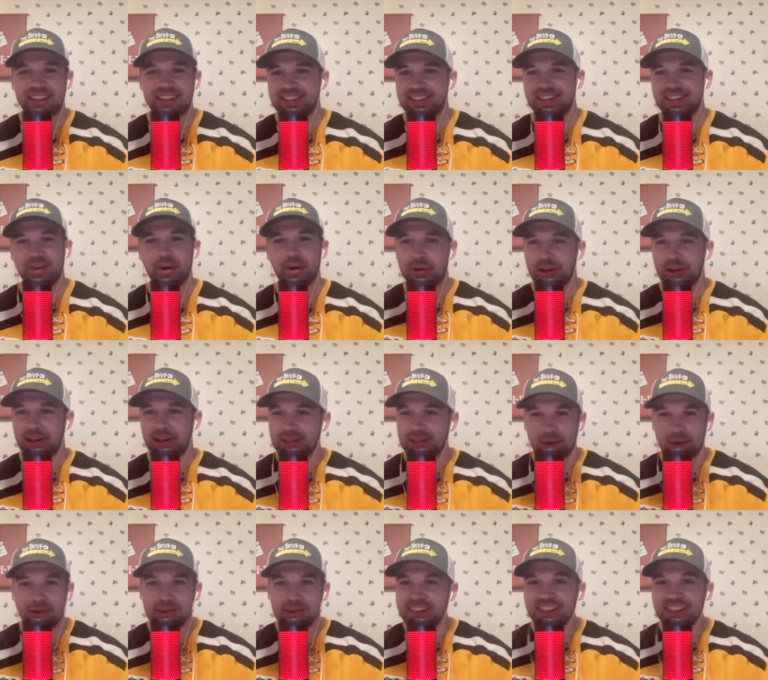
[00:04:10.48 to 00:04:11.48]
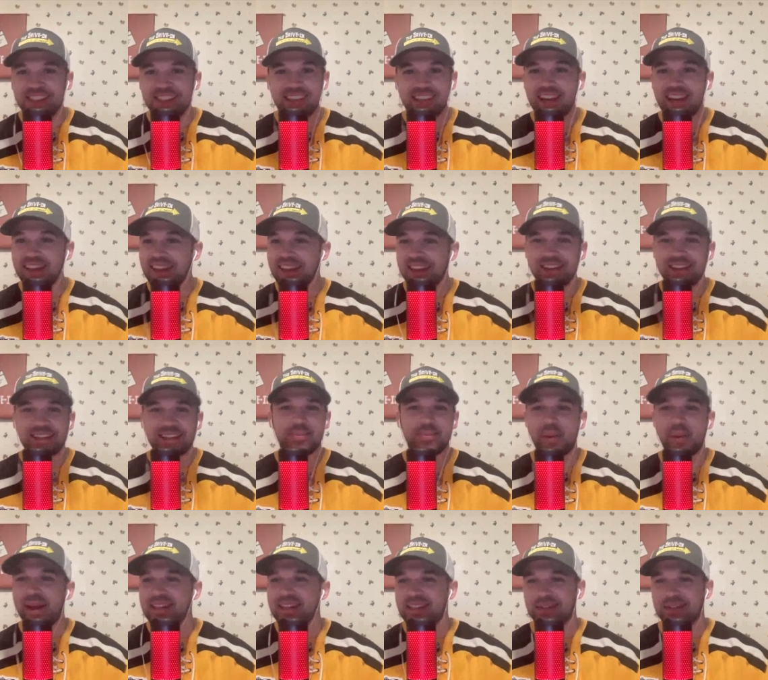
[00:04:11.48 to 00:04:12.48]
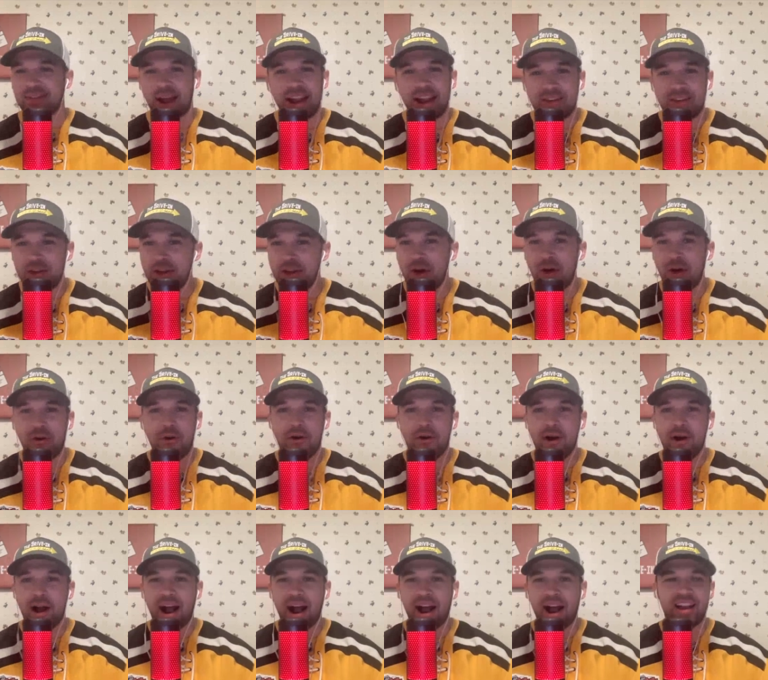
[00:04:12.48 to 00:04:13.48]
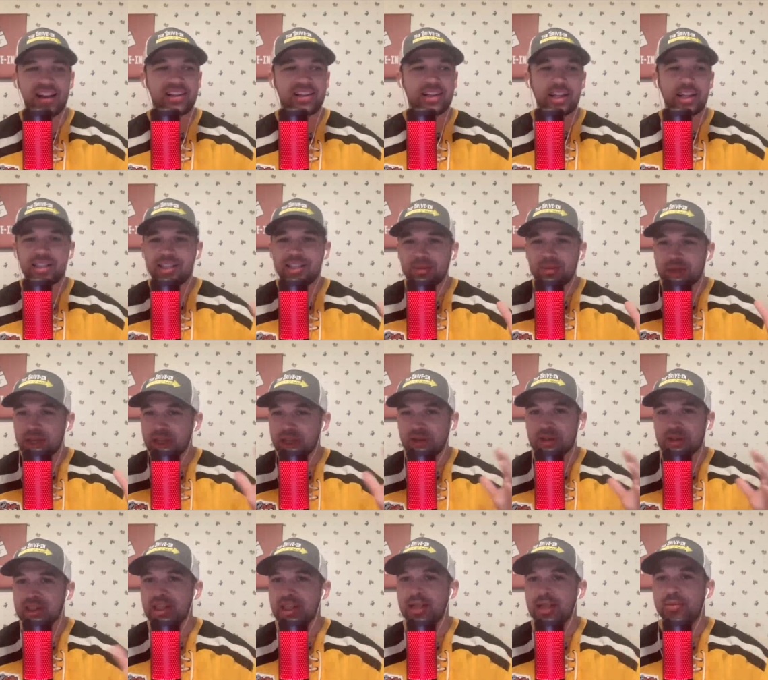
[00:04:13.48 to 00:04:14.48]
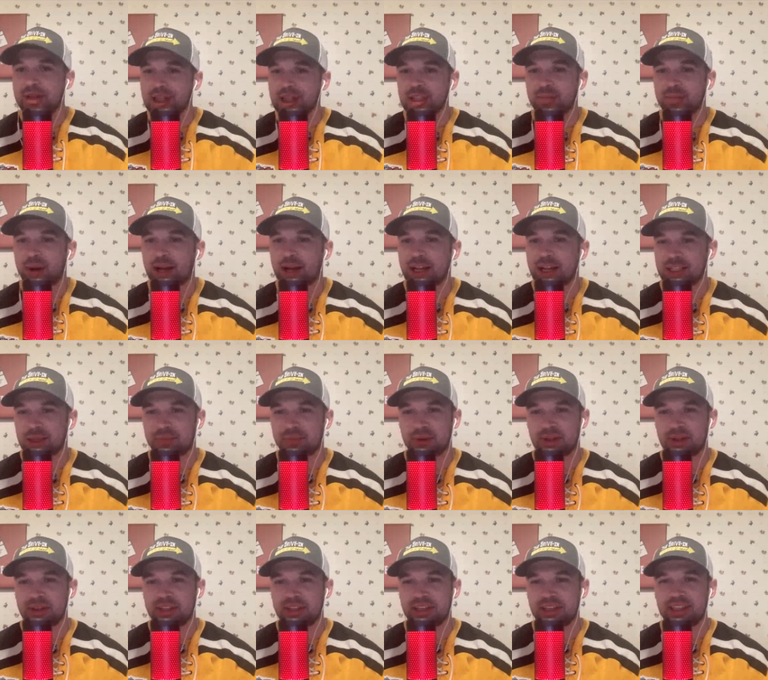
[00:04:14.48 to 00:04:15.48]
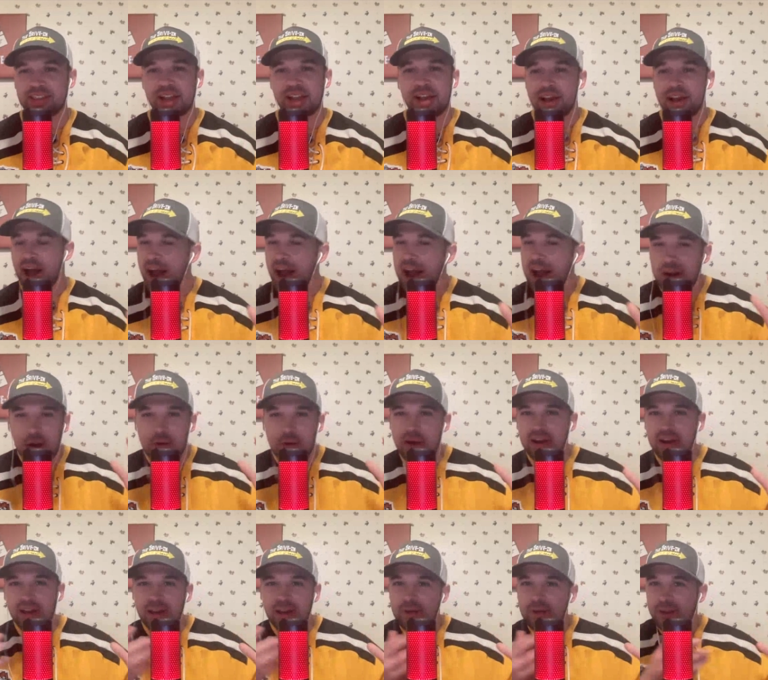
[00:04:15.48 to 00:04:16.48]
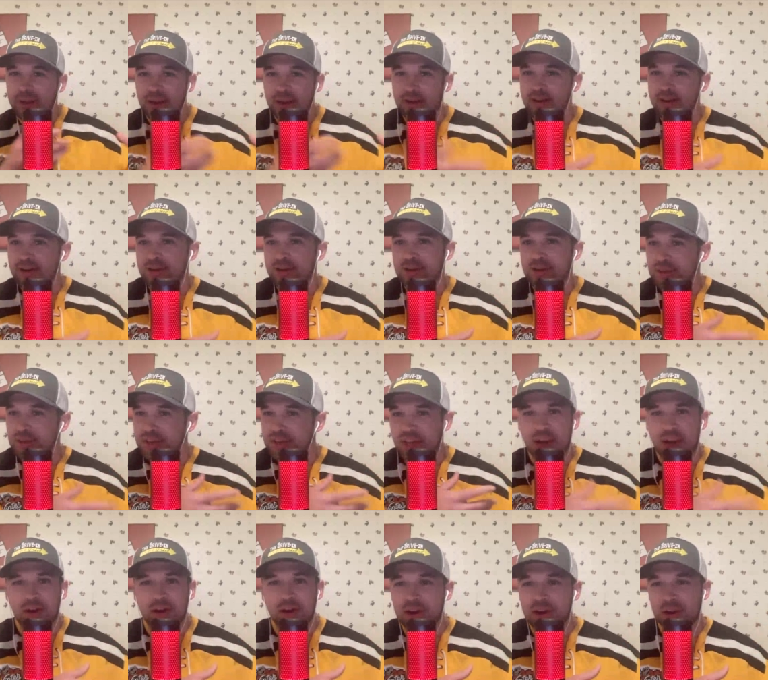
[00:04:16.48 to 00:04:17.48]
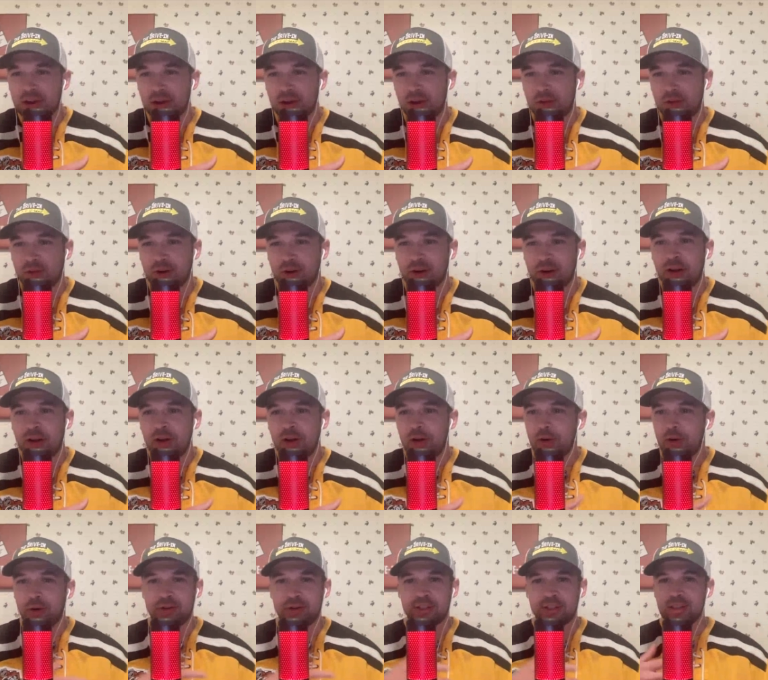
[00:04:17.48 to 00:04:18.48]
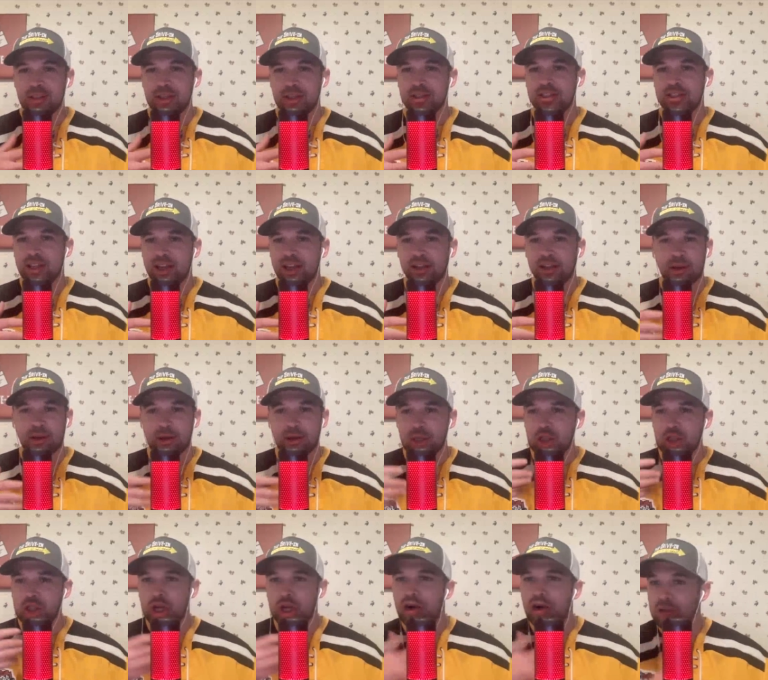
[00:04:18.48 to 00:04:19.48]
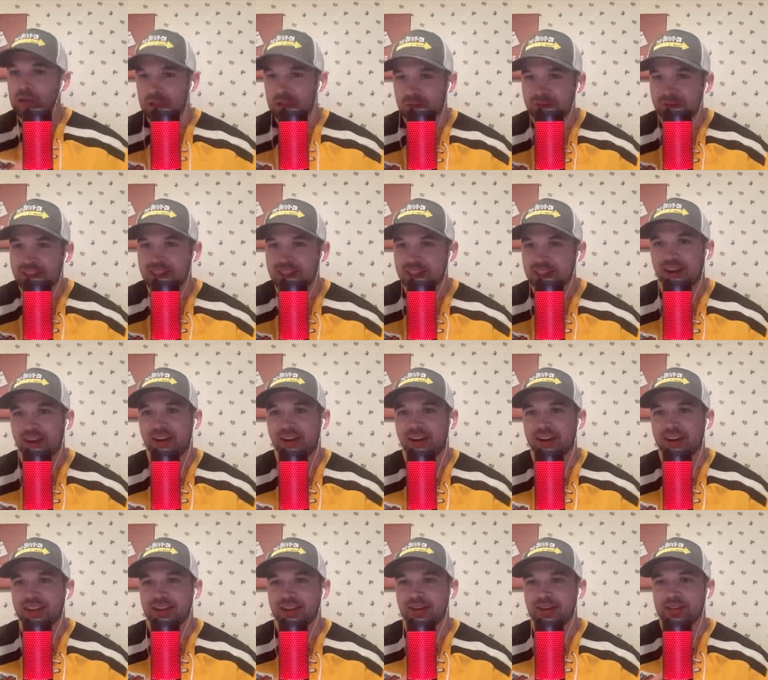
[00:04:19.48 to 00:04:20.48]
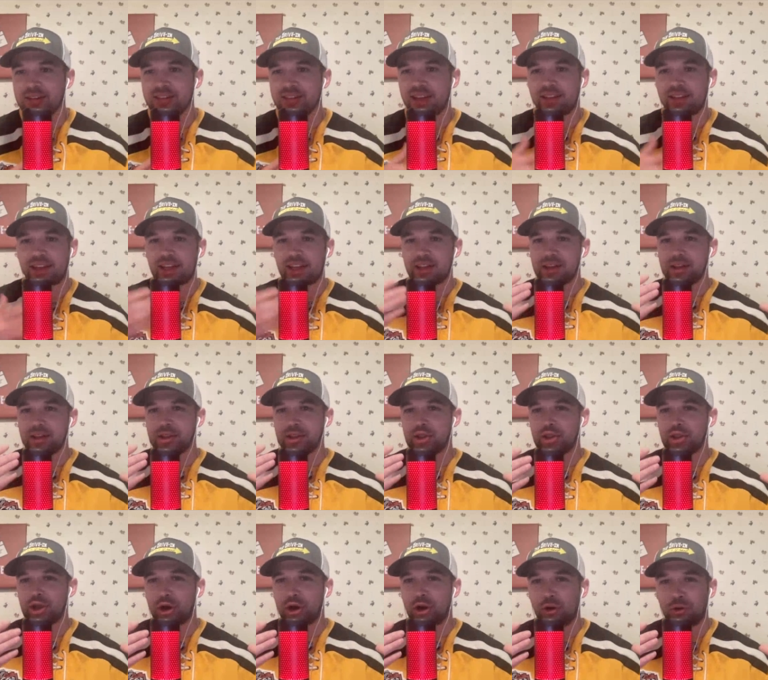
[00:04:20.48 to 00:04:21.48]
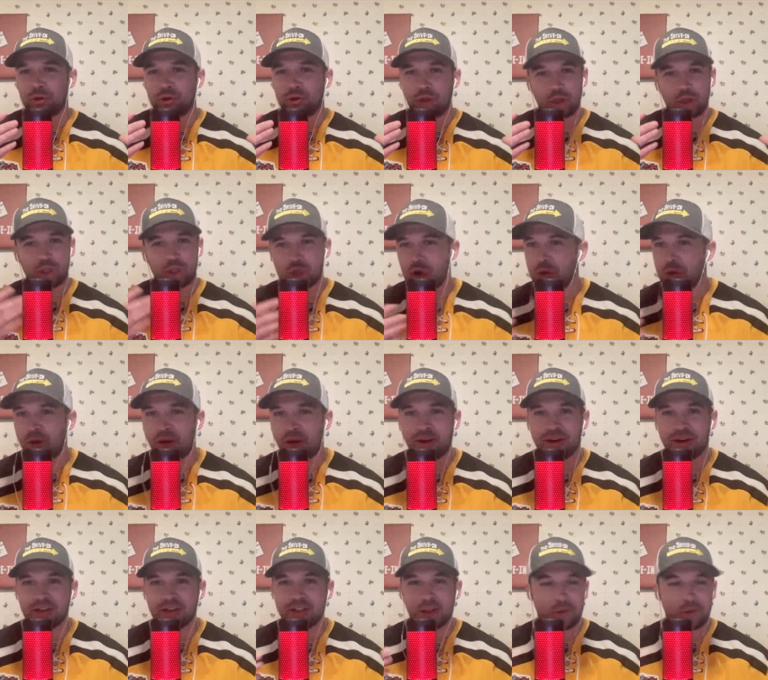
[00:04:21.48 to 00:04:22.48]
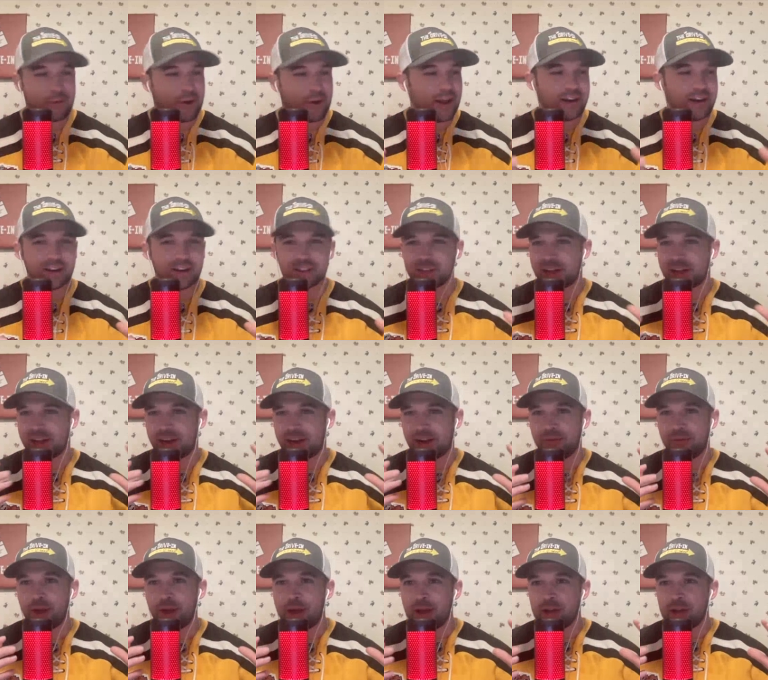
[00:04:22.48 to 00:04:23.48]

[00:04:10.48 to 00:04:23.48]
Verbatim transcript: it's, so it, it was insanely expansive. I know I it seems like there's limitless possibilities. I had no idea if characters are carrying over or is it just like there's shells of these characters and like this show the showrunners and the writers kind of